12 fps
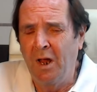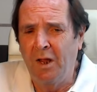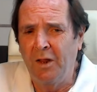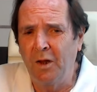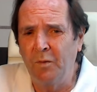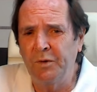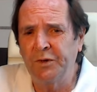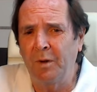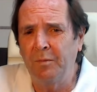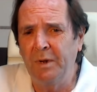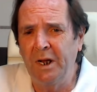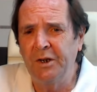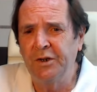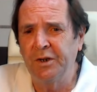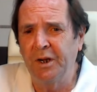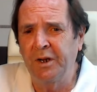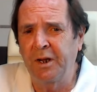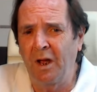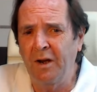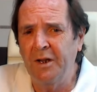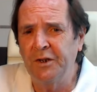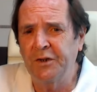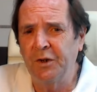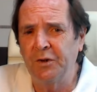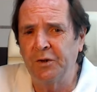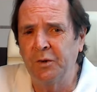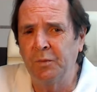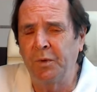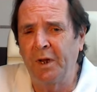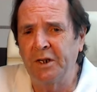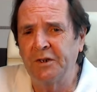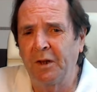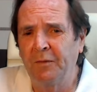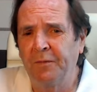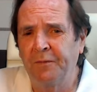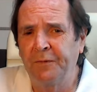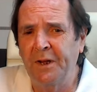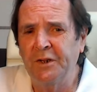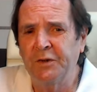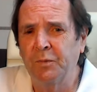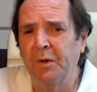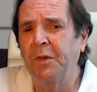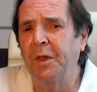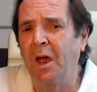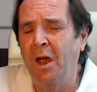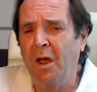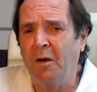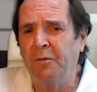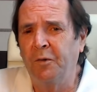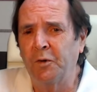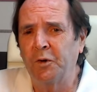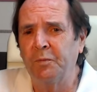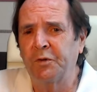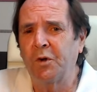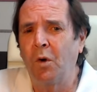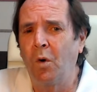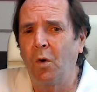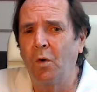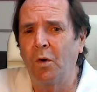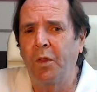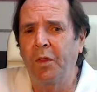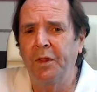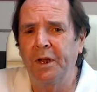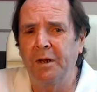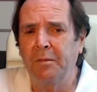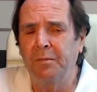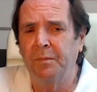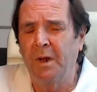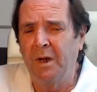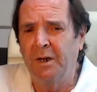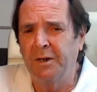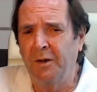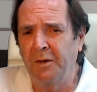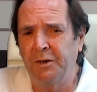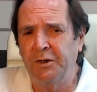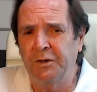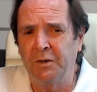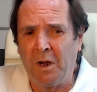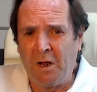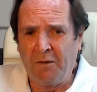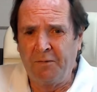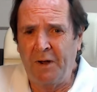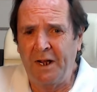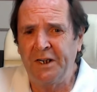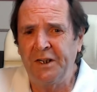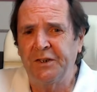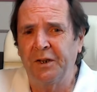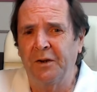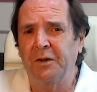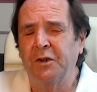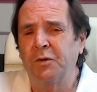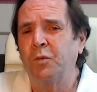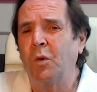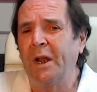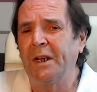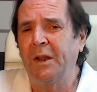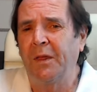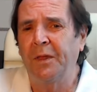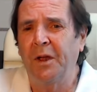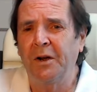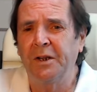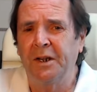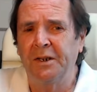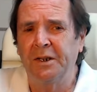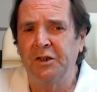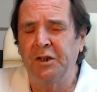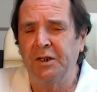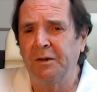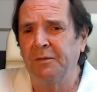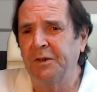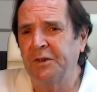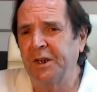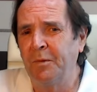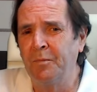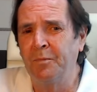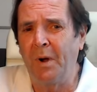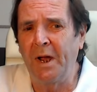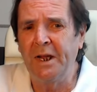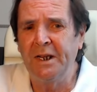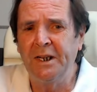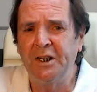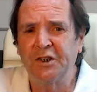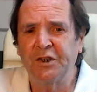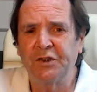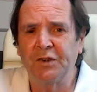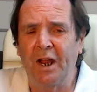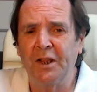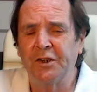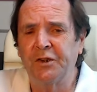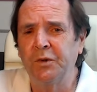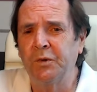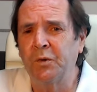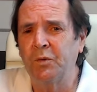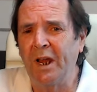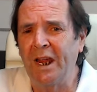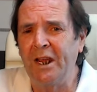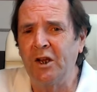there was a major occurrence that took place. It fits with the forum's core theme. Now, the Far Eastern 2030 initiative is combining strengths to create